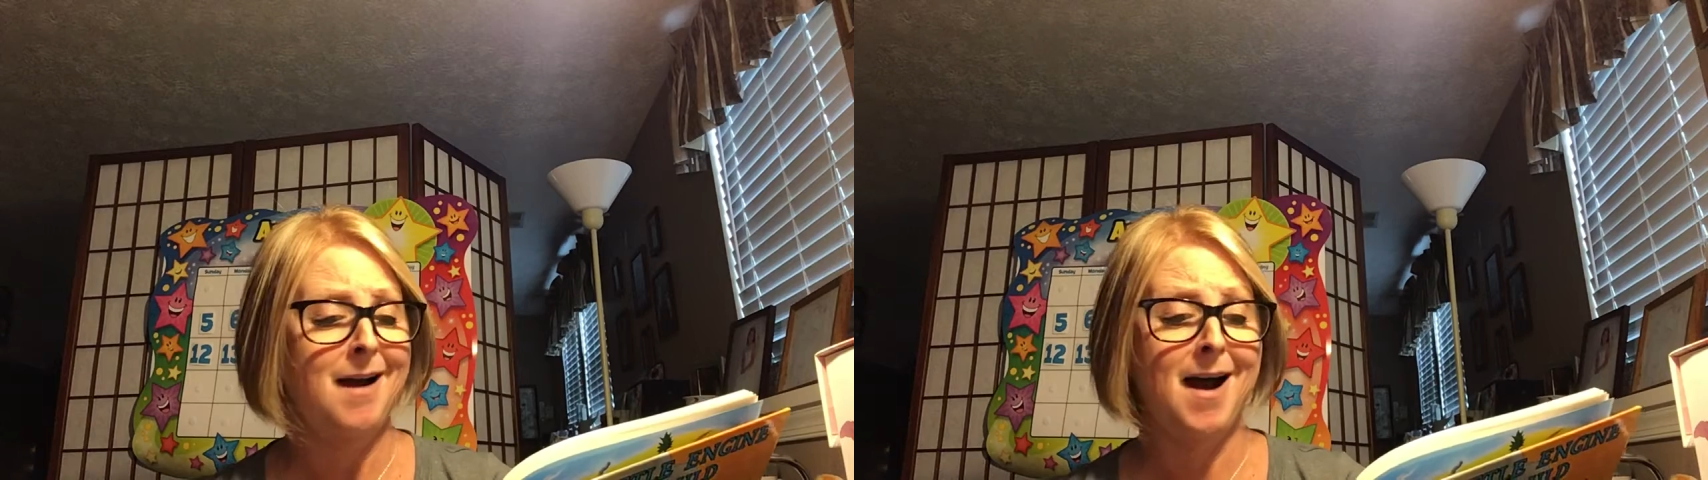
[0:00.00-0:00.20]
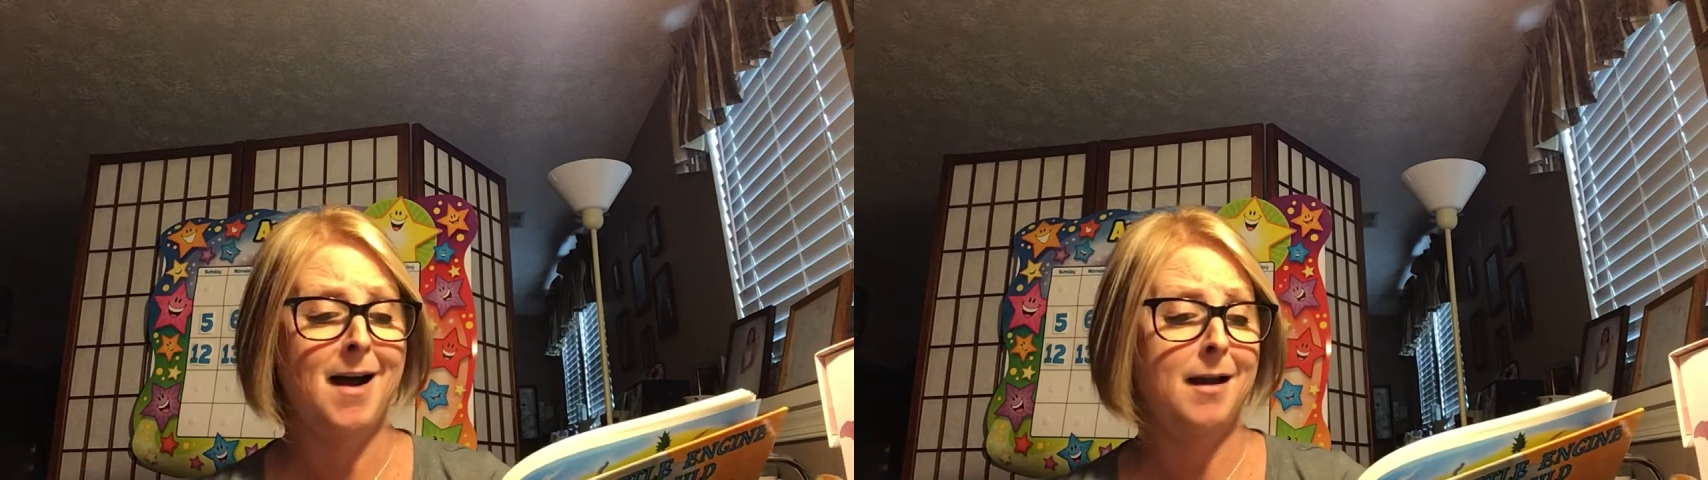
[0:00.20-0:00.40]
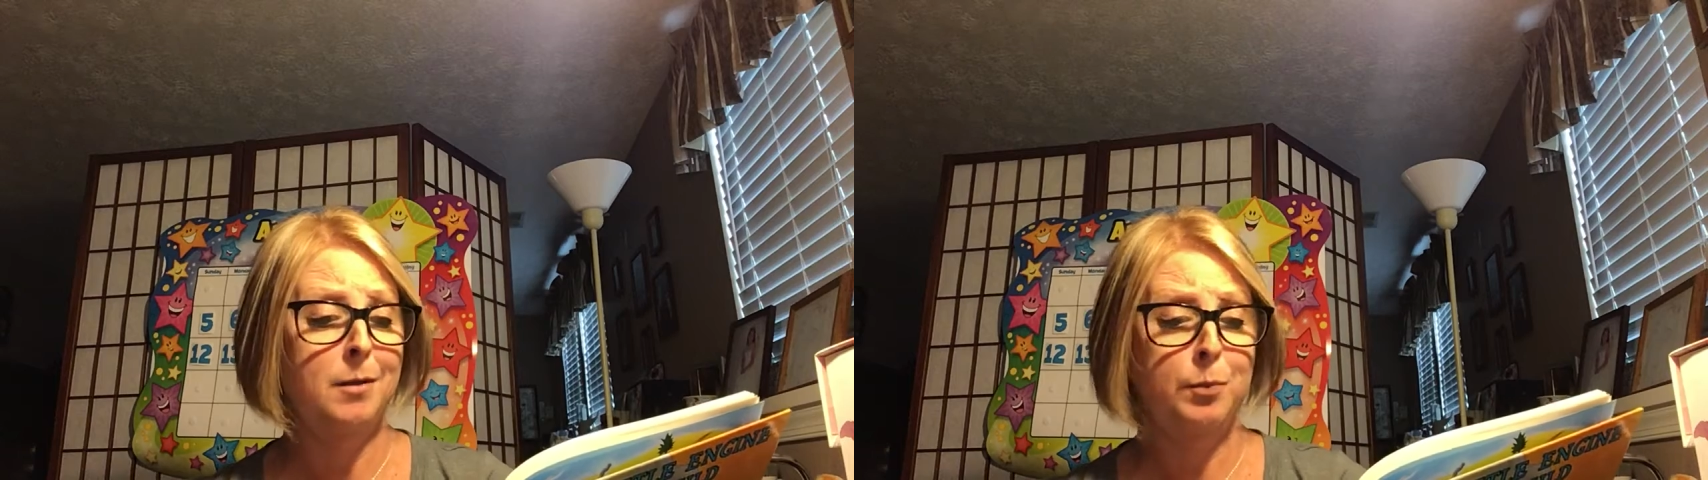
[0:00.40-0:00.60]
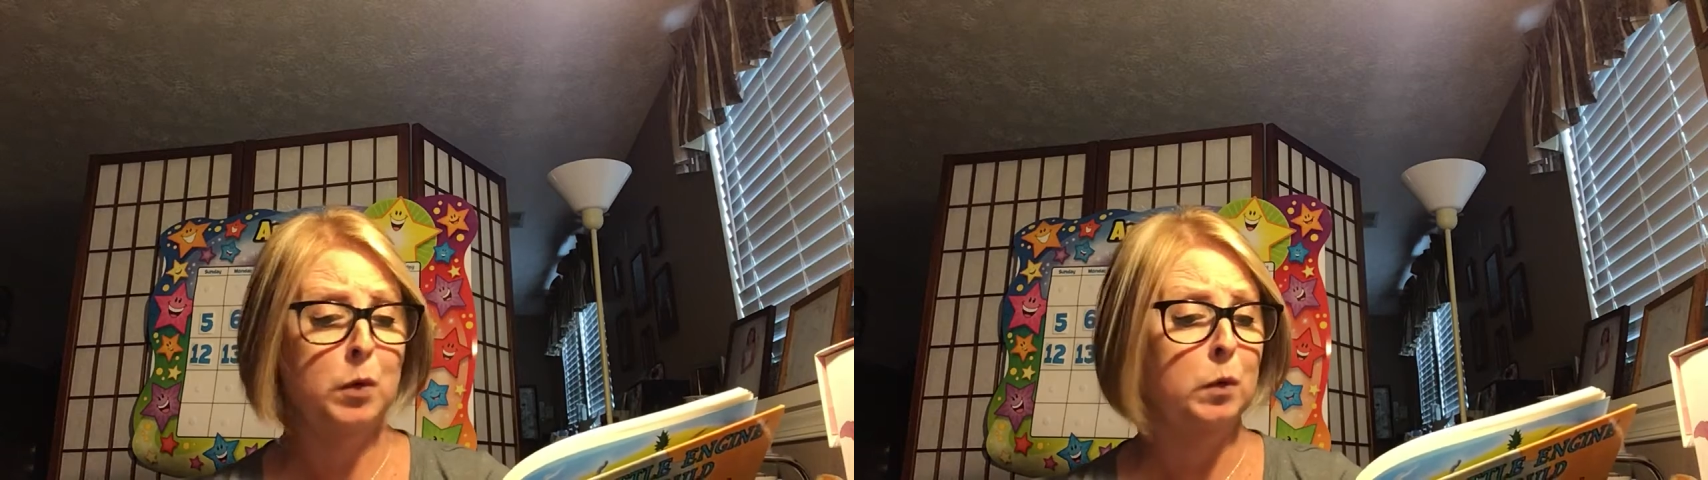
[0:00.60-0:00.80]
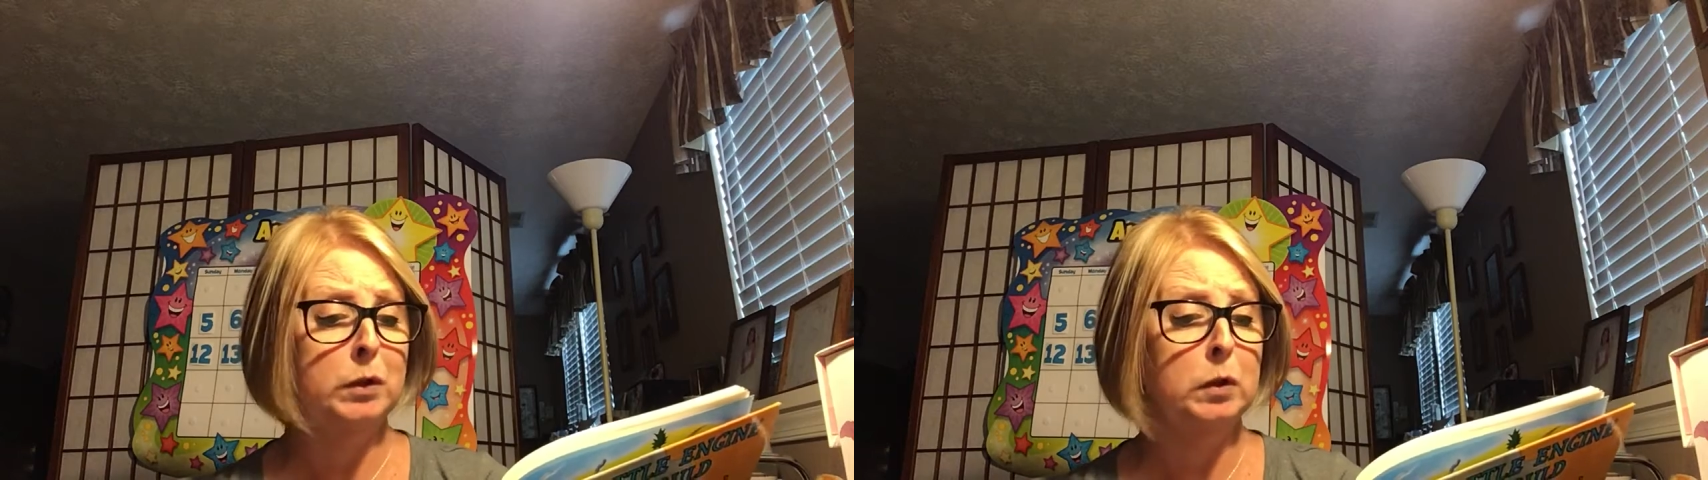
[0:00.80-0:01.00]
I
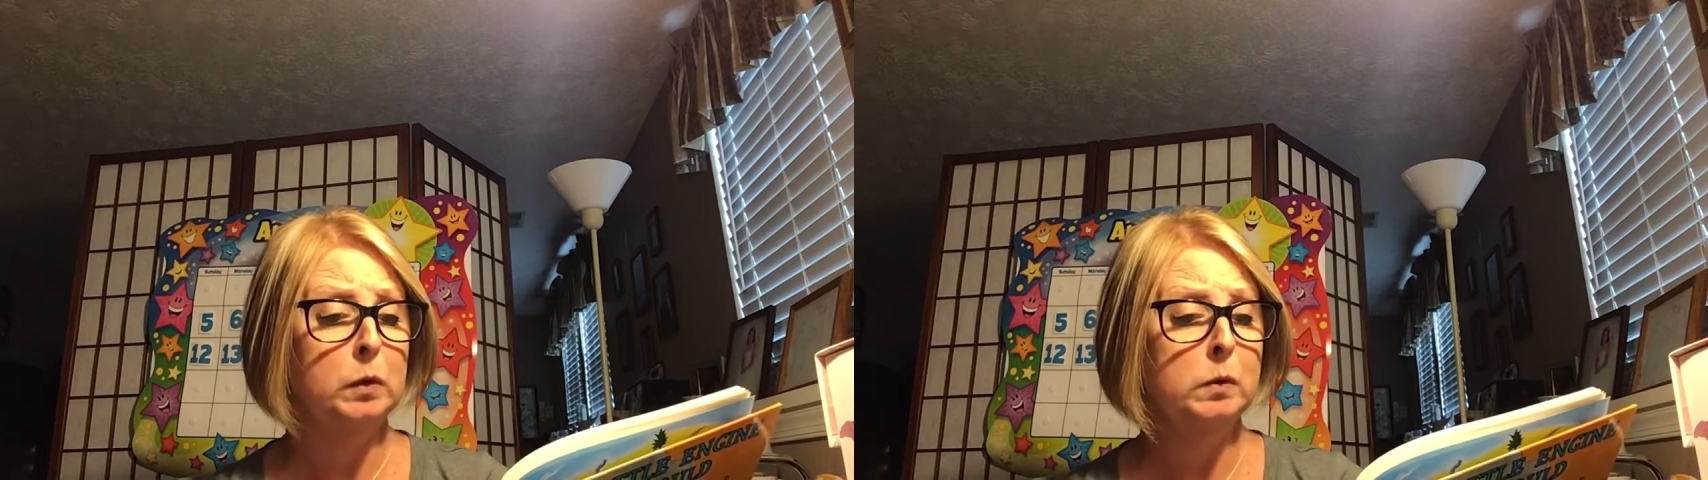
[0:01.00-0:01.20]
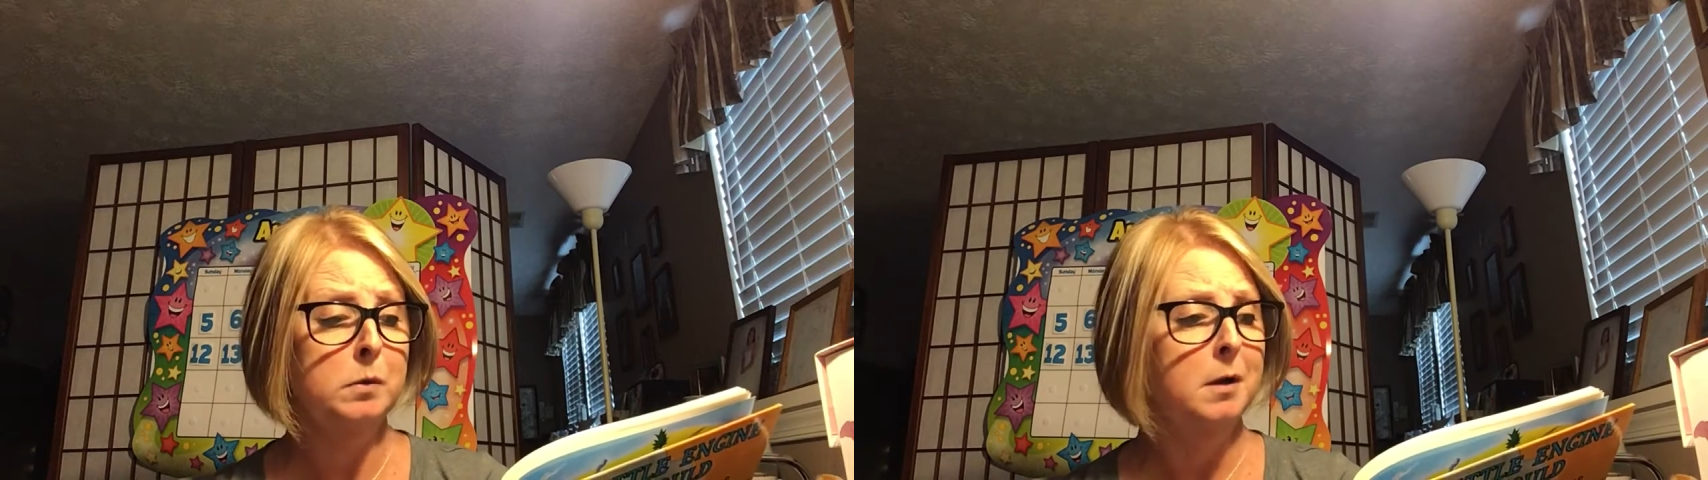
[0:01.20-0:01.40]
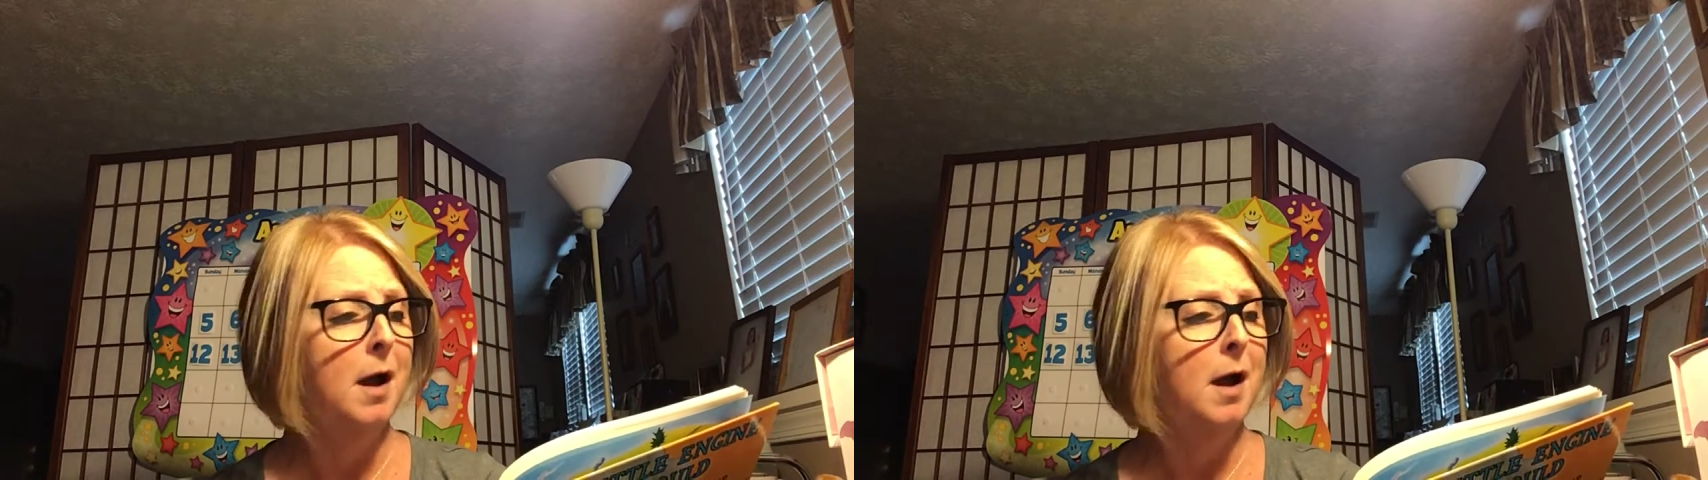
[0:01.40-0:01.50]
pull you.